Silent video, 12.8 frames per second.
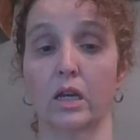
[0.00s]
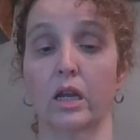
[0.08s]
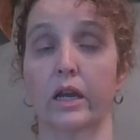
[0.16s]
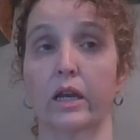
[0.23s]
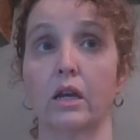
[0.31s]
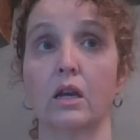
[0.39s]

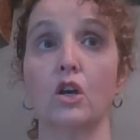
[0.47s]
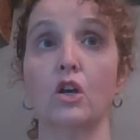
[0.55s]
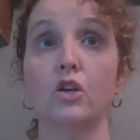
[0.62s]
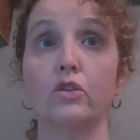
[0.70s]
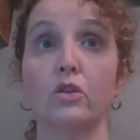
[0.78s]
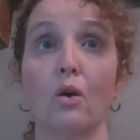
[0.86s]
night.
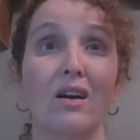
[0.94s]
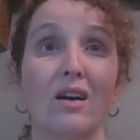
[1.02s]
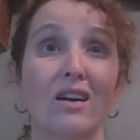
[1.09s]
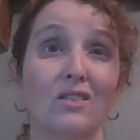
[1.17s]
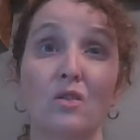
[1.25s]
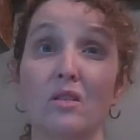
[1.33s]
So
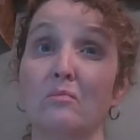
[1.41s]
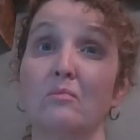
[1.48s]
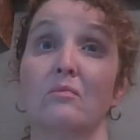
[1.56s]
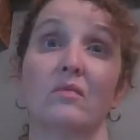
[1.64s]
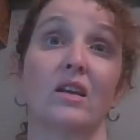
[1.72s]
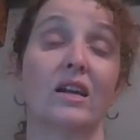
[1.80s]
I told
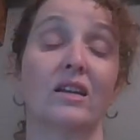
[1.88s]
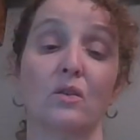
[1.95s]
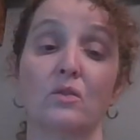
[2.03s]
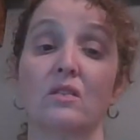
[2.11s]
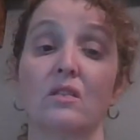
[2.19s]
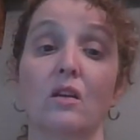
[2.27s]
him, I
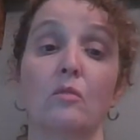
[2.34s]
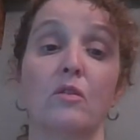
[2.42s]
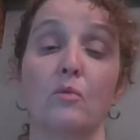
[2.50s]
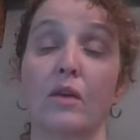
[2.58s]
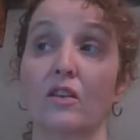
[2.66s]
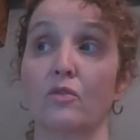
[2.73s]
know it's a little
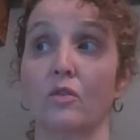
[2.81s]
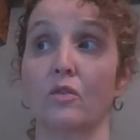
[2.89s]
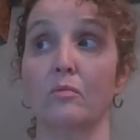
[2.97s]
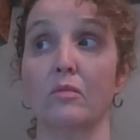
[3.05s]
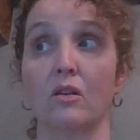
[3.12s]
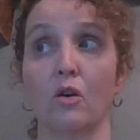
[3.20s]
bit wasteful,
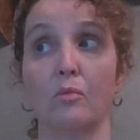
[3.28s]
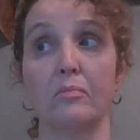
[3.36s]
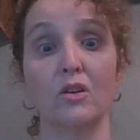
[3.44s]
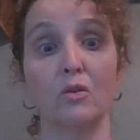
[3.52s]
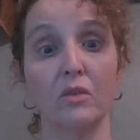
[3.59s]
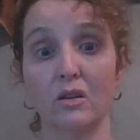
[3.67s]
but
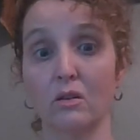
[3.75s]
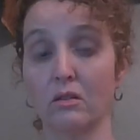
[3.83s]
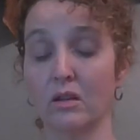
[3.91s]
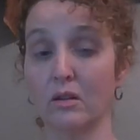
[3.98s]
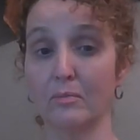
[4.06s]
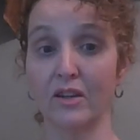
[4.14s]
open your window a
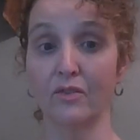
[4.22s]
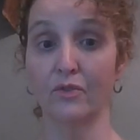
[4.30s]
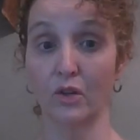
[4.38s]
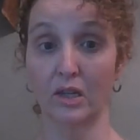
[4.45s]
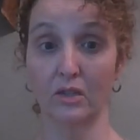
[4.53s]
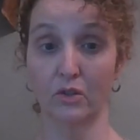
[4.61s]
little bit if
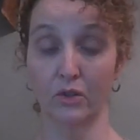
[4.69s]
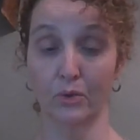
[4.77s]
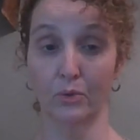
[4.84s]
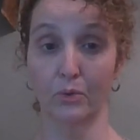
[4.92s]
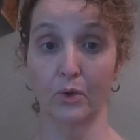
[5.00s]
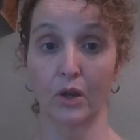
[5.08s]
you need
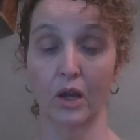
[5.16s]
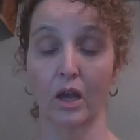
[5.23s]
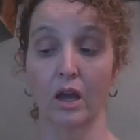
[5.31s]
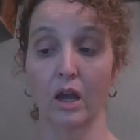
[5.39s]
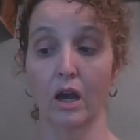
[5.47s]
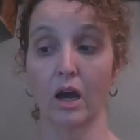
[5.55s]
to.
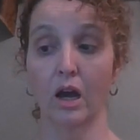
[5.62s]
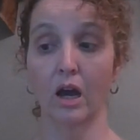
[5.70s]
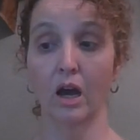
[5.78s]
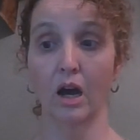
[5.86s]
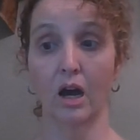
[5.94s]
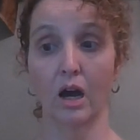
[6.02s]

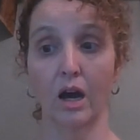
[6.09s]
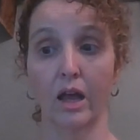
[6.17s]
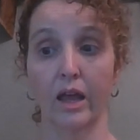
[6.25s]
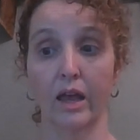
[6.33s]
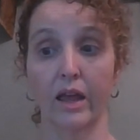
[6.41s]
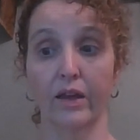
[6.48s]

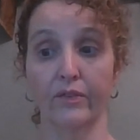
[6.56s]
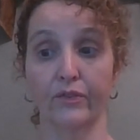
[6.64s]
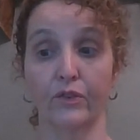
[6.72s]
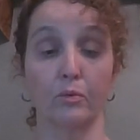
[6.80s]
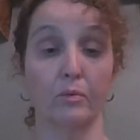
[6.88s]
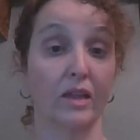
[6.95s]

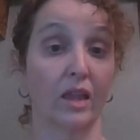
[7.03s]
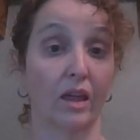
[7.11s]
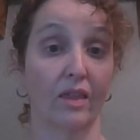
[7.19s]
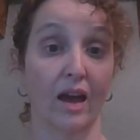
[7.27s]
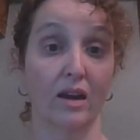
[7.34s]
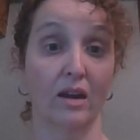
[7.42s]
If you're
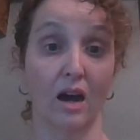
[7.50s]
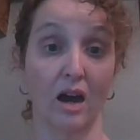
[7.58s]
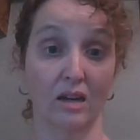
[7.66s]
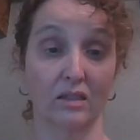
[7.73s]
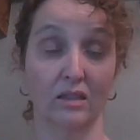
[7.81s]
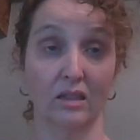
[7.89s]
really that
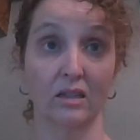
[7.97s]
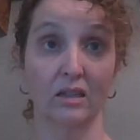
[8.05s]
hot.